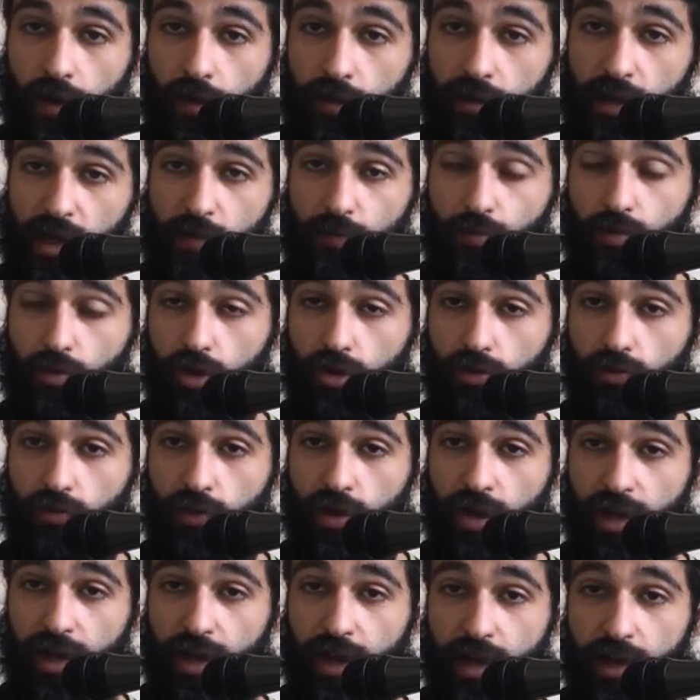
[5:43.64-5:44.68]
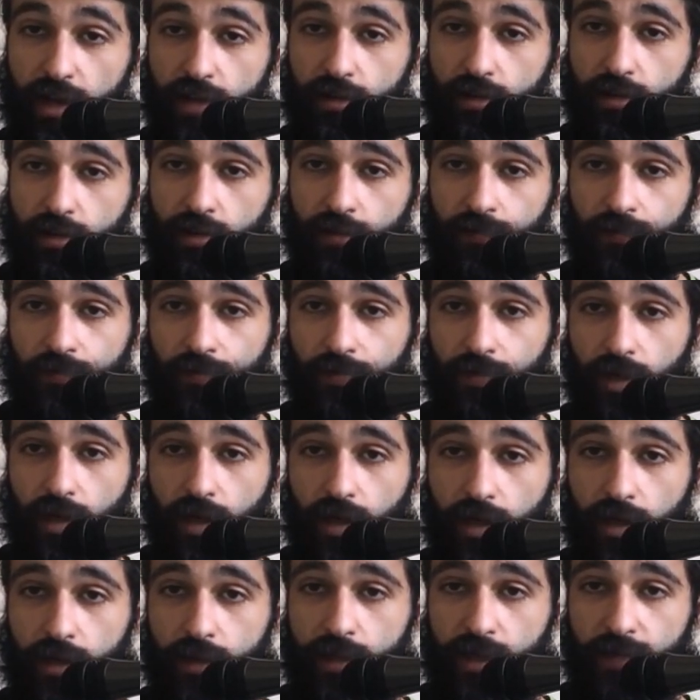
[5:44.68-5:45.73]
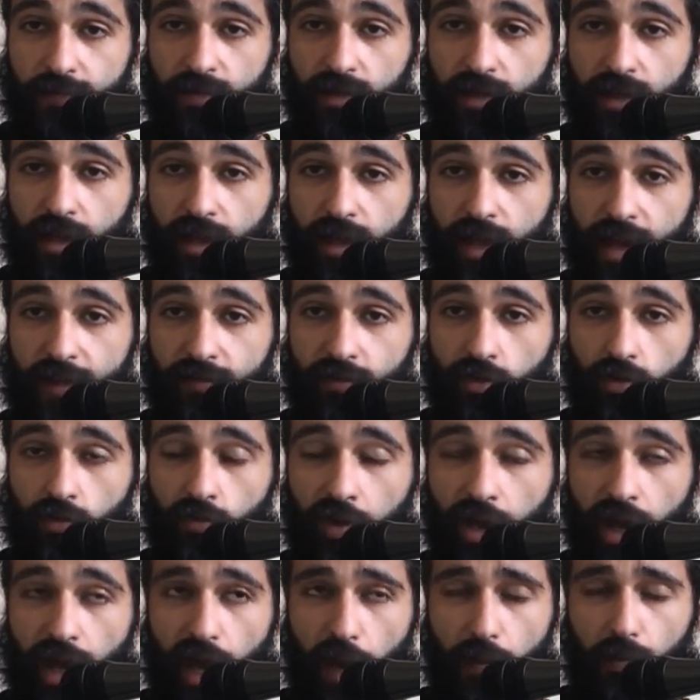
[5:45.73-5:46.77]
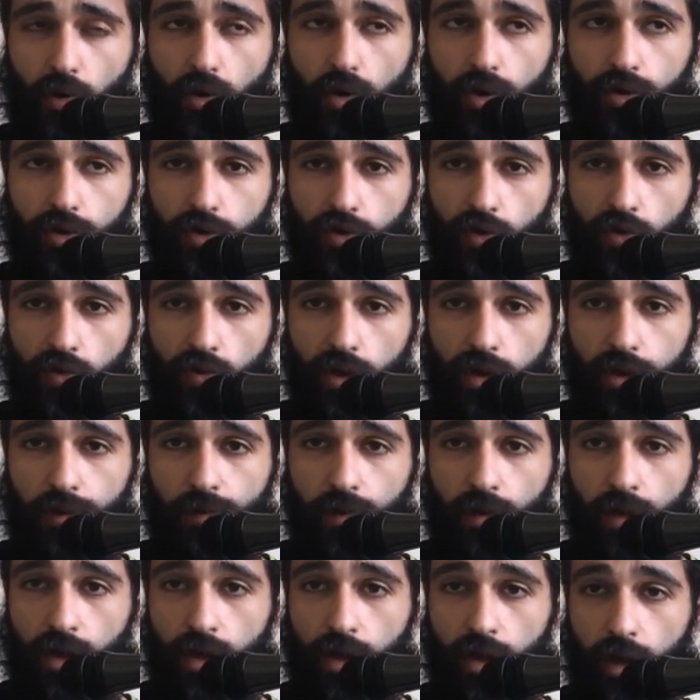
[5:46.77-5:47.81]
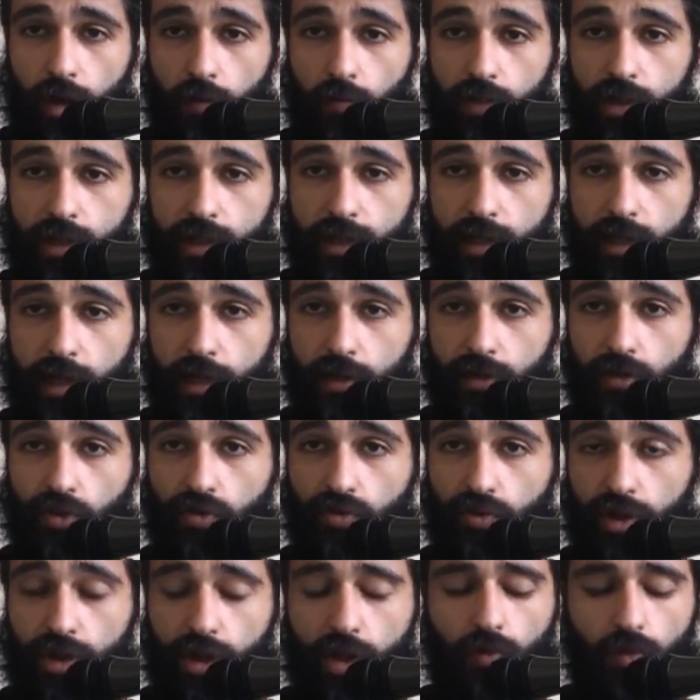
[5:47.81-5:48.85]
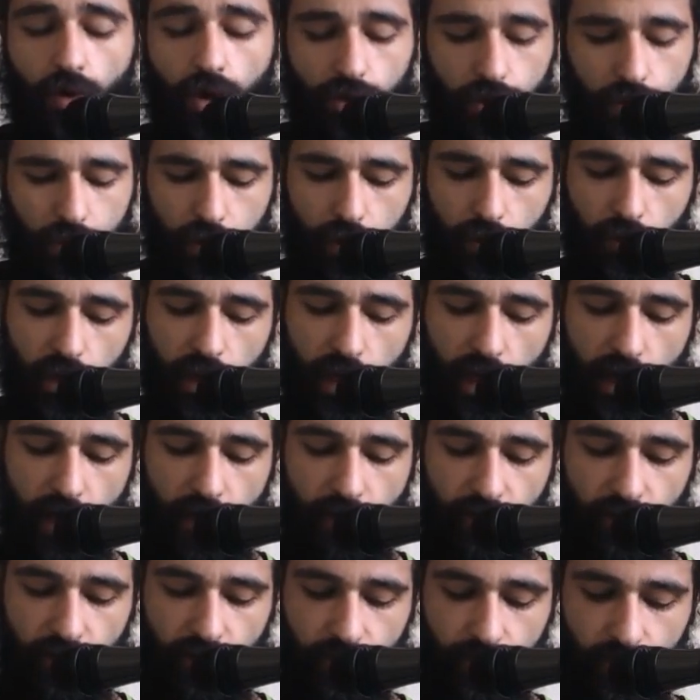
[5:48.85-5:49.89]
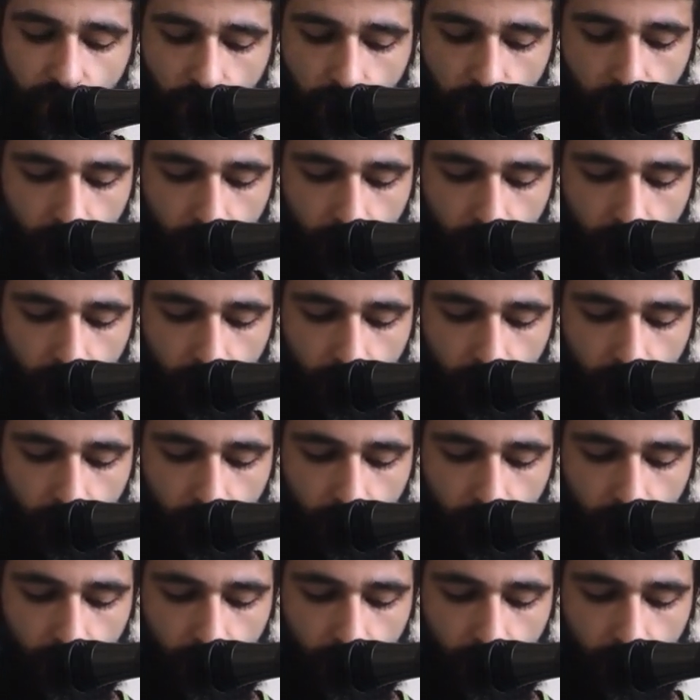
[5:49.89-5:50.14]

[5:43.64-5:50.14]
Now at that point, we're gonna hit 17 after we hammer on to it, and we slide to 21, so we'd have...